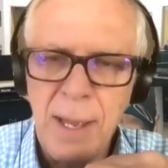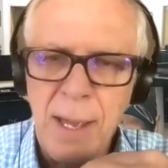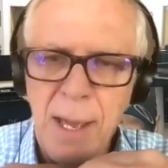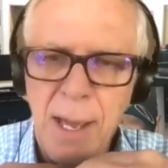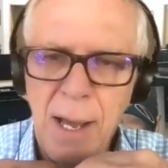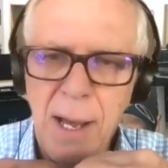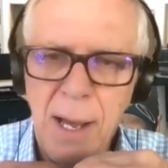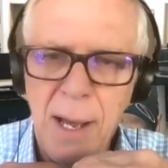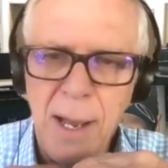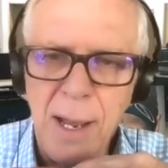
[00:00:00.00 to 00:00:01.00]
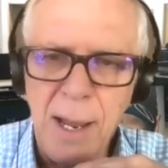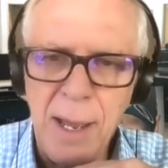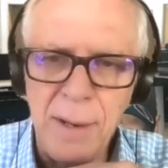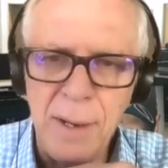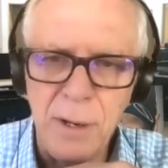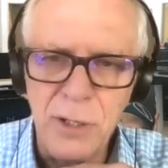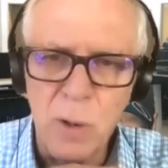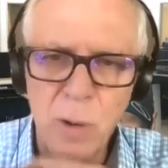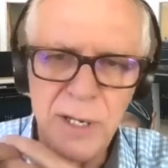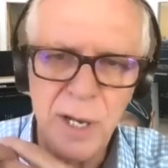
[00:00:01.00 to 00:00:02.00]
And there's
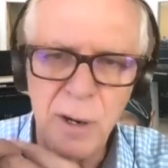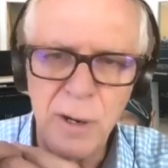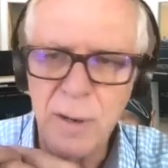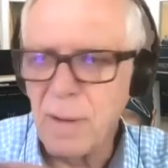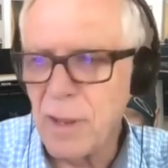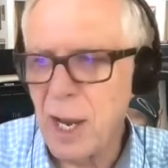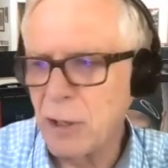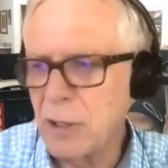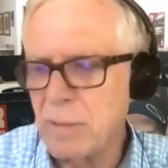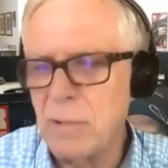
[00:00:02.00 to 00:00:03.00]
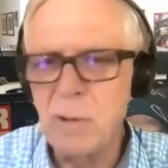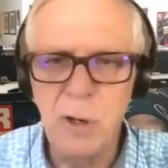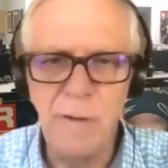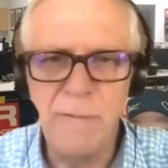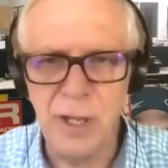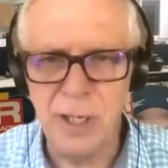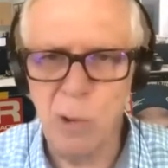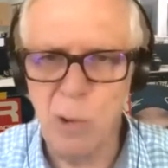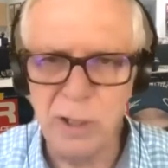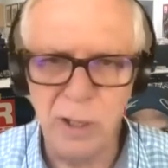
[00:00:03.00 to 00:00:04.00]
stories that are good for the
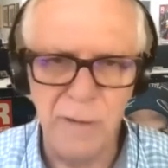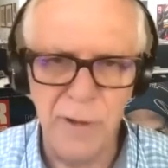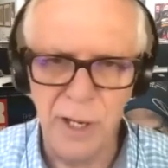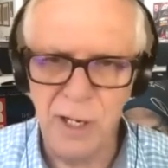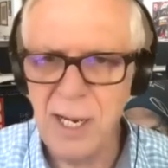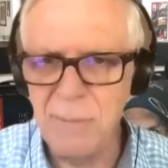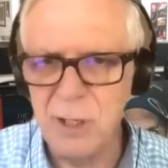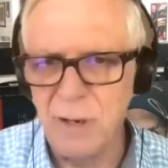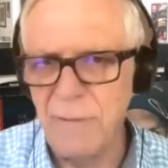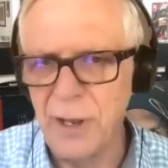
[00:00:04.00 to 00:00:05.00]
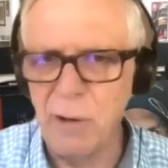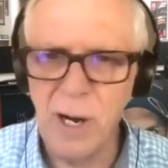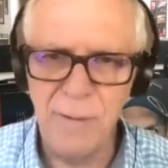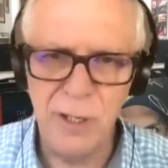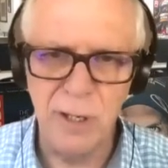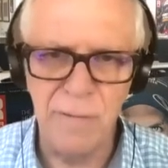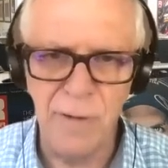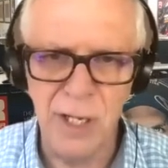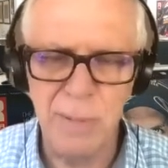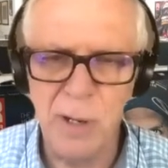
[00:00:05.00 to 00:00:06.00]
sport, good for the teams, good for the drivers, good for
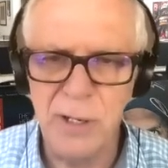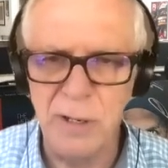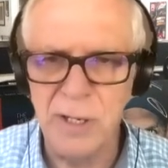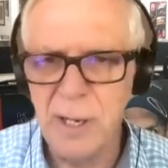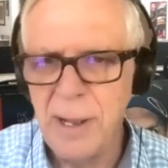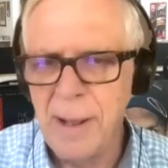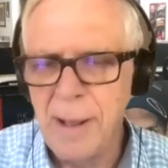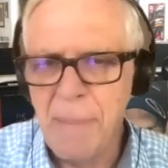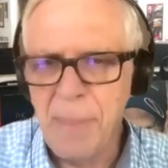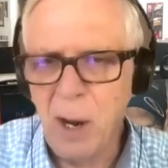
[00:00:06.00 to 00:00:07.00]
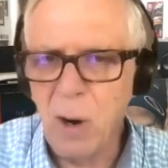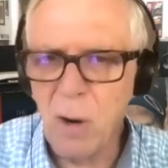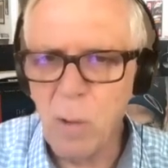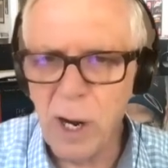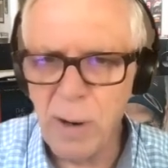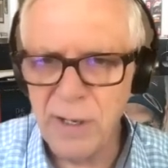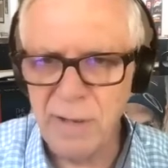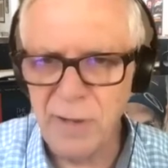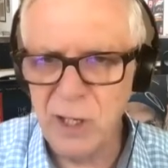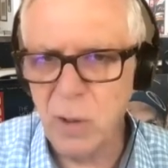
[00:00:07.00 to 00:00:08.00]
the sponsors. That our awareness
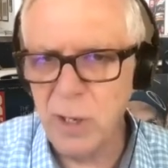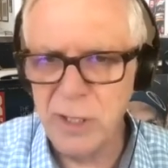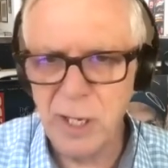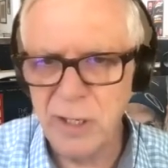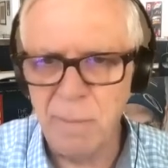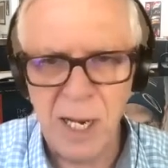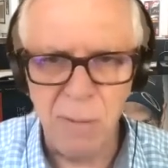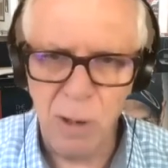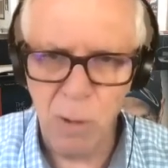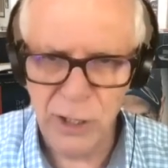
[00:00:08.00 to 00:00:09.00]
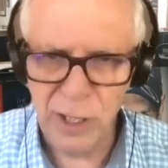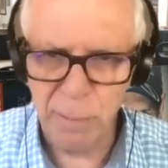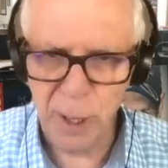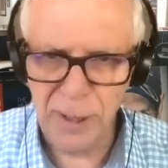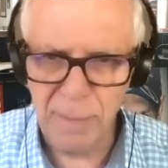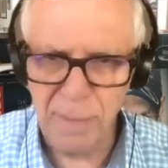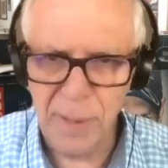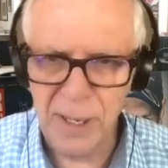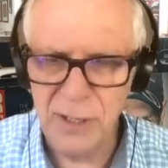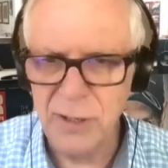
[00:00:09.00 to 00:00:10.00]
of the stories doesn't mean we rush to print them,
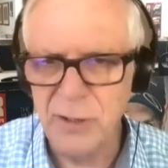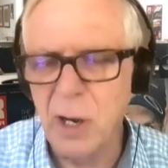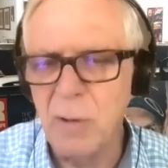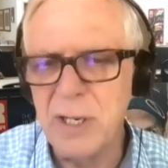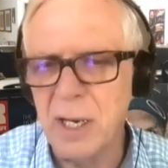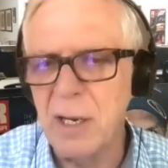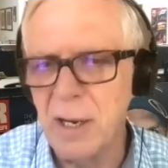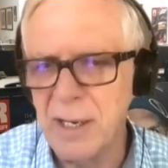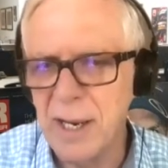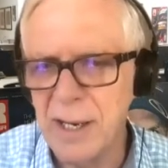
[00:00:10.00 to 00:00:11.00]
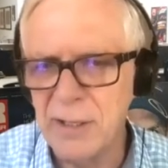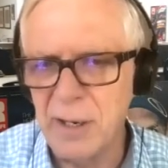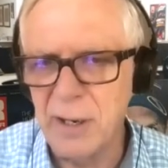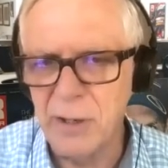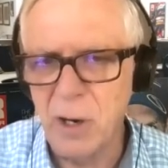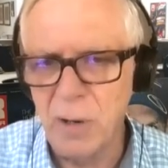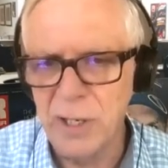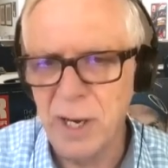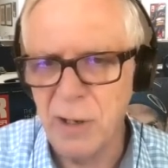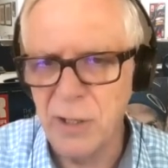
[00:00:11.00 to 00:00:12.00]
because there's always a context and there's always
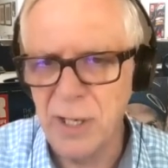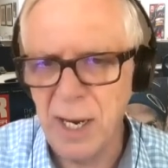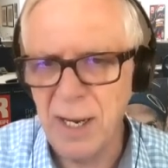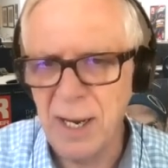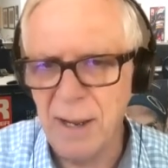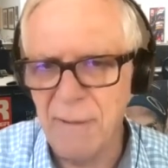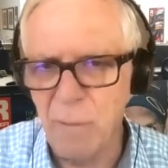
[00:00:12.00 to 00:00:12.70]
an understanding of